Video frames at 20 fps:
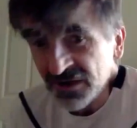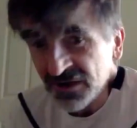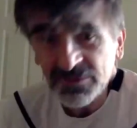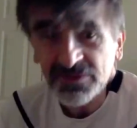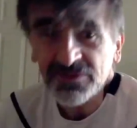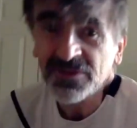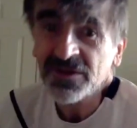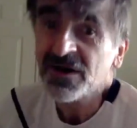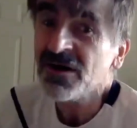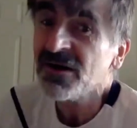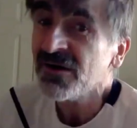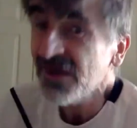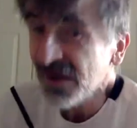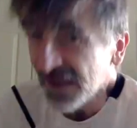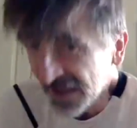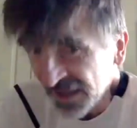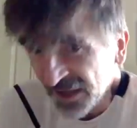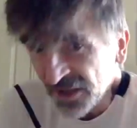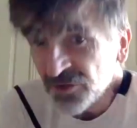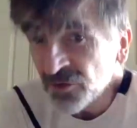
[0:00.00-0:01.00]
about there,
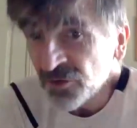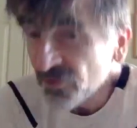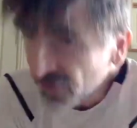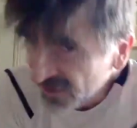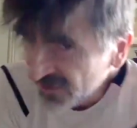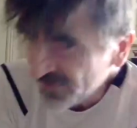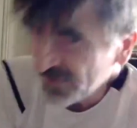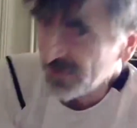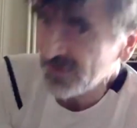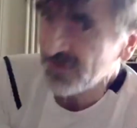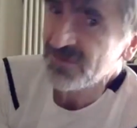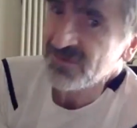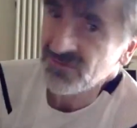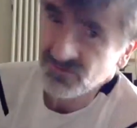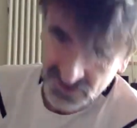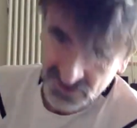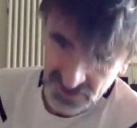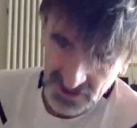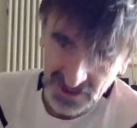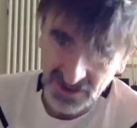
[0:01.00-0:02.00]
your experience,
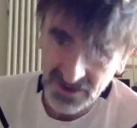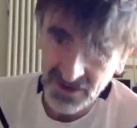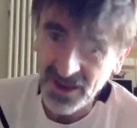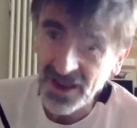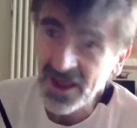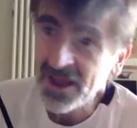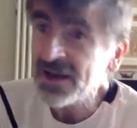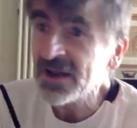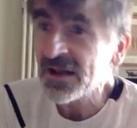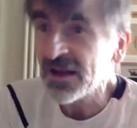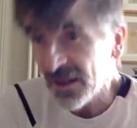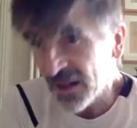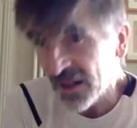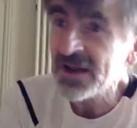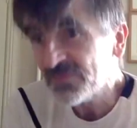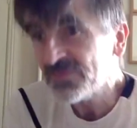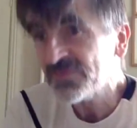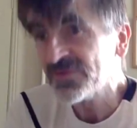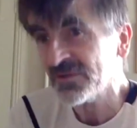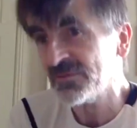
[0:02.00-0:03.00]
Michelle, and it'll help
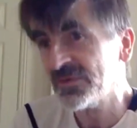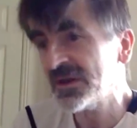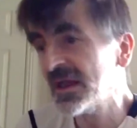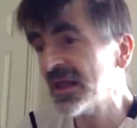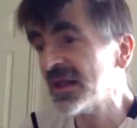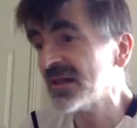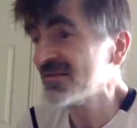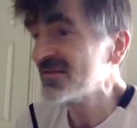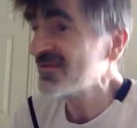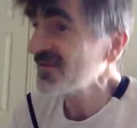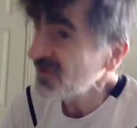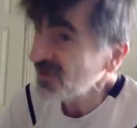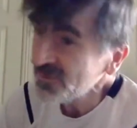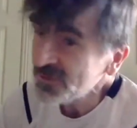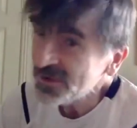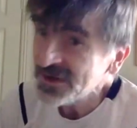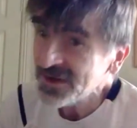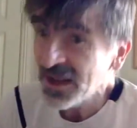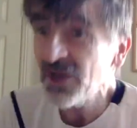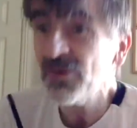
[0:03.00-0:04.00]
somebody else. So, I
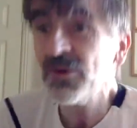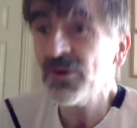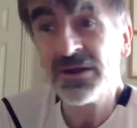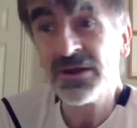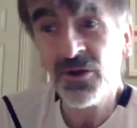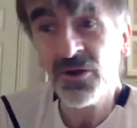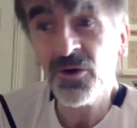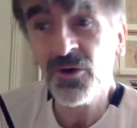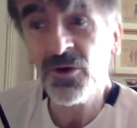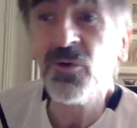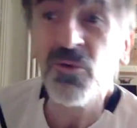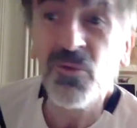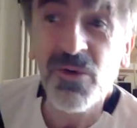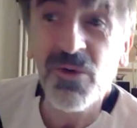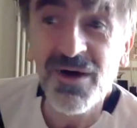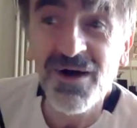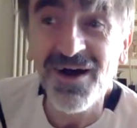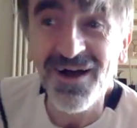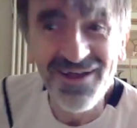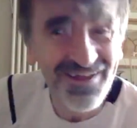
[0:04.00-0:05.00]
mean, now I know.
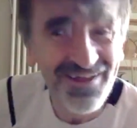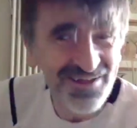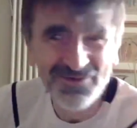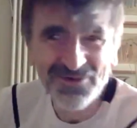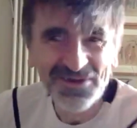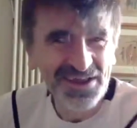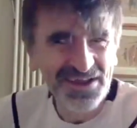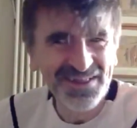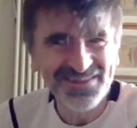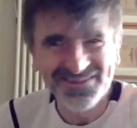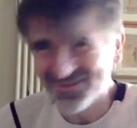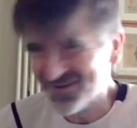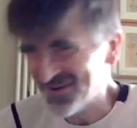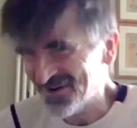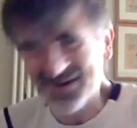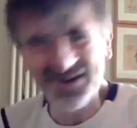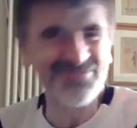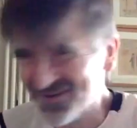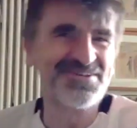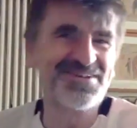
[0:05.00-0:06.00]
It's so
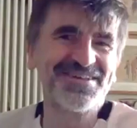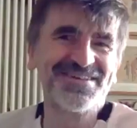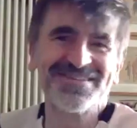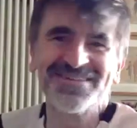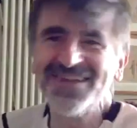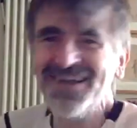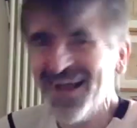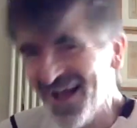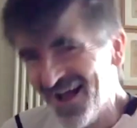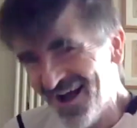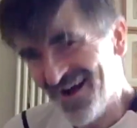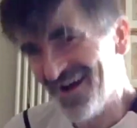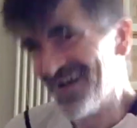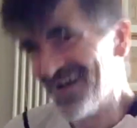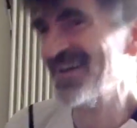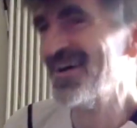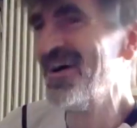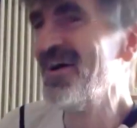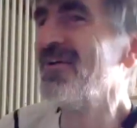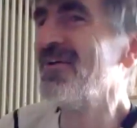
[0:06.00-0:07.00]
obvious. I
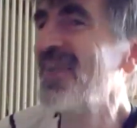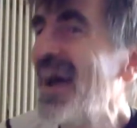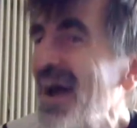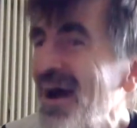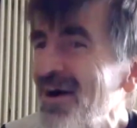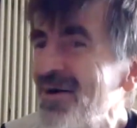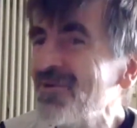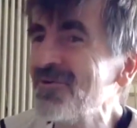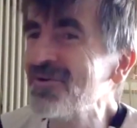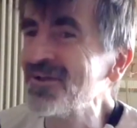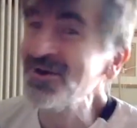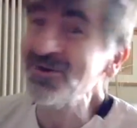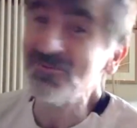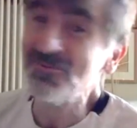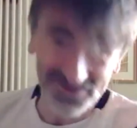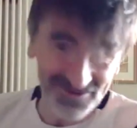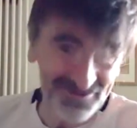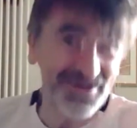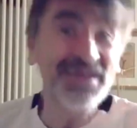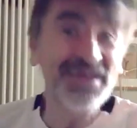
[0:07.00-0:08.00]
know now, but
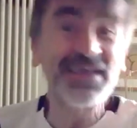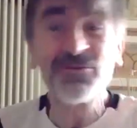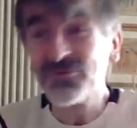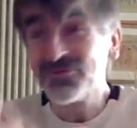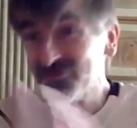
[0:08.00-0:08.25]
like it was